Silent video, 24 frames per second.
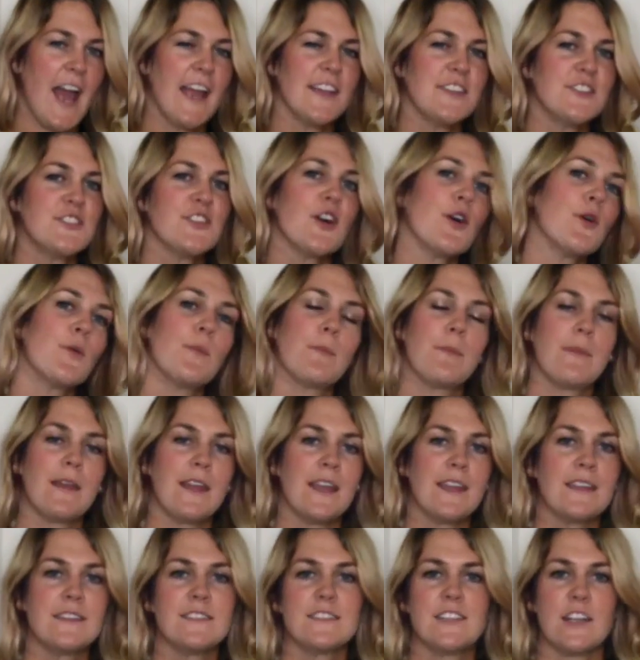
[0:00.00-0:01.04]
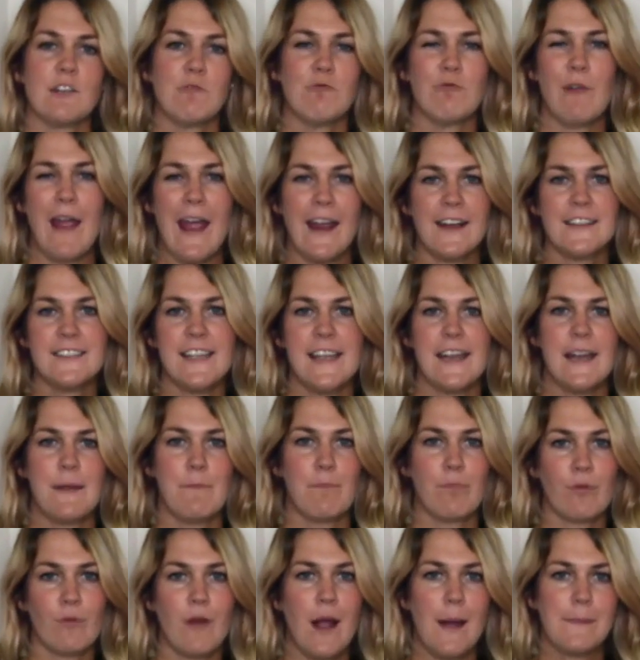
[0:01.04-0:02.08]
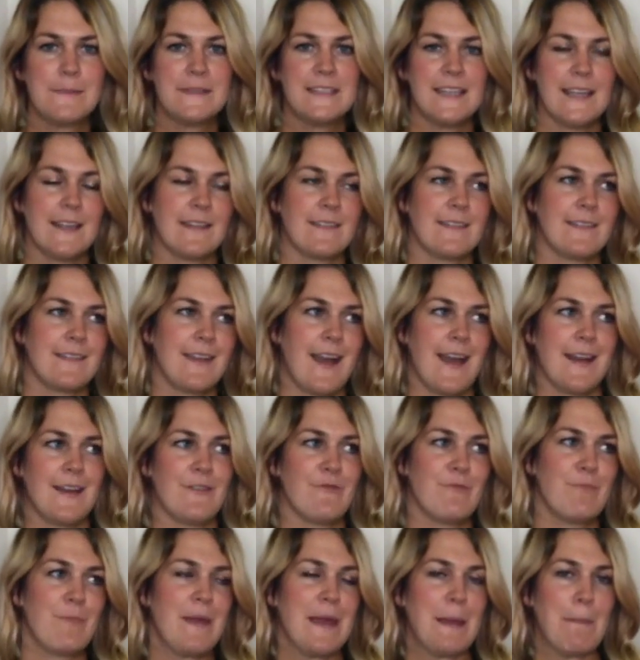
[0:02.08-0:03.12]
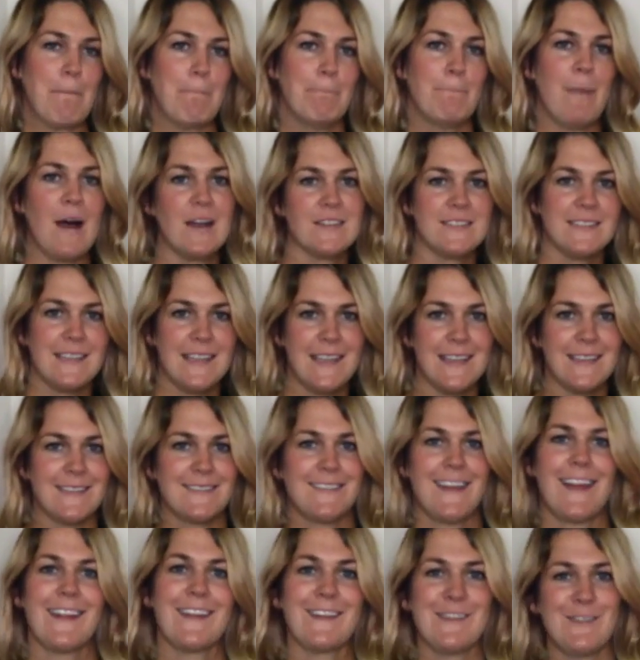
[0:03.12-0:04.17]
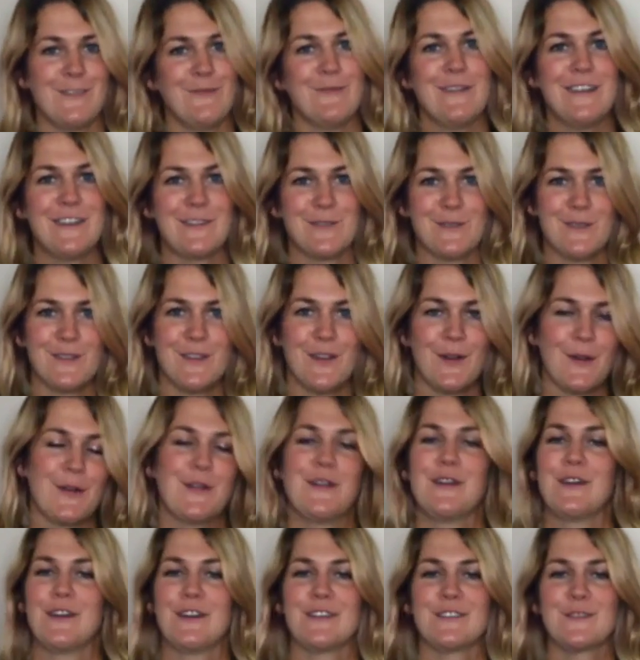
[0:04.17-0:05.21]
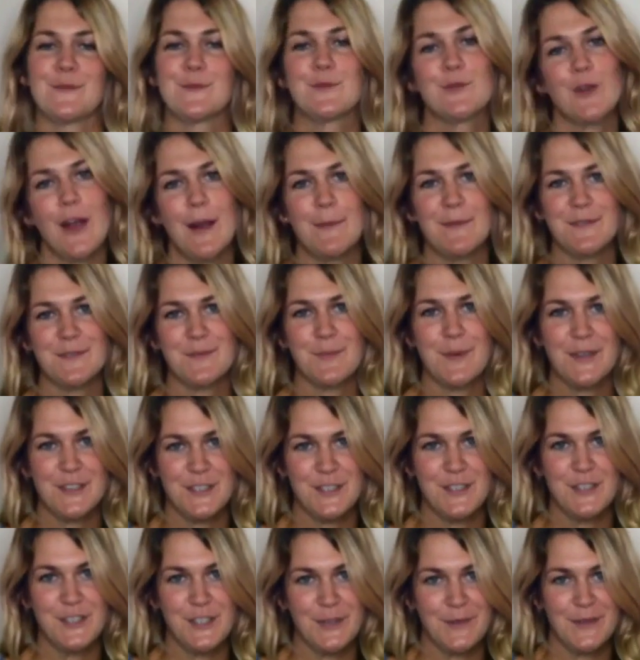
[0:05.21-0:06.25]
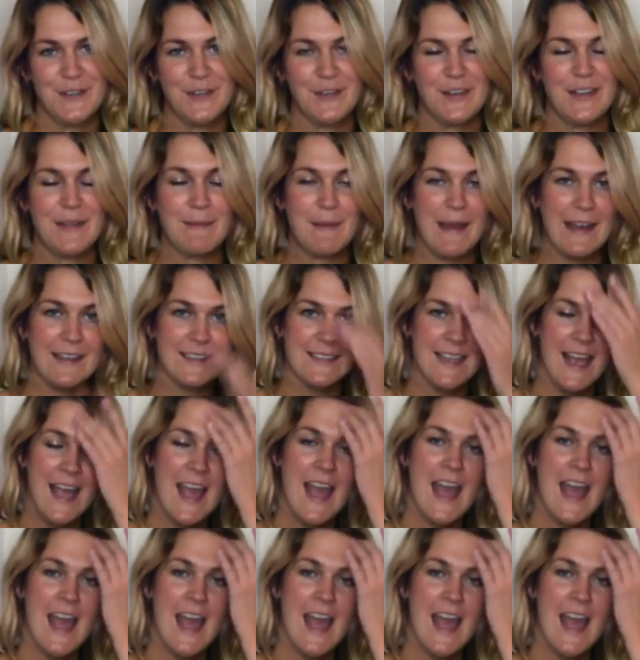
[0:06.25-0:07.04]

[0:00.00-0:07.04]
I don't mean direct and abrupt and kind of being bossy and telling your readers or your subscribers what to do in your emails.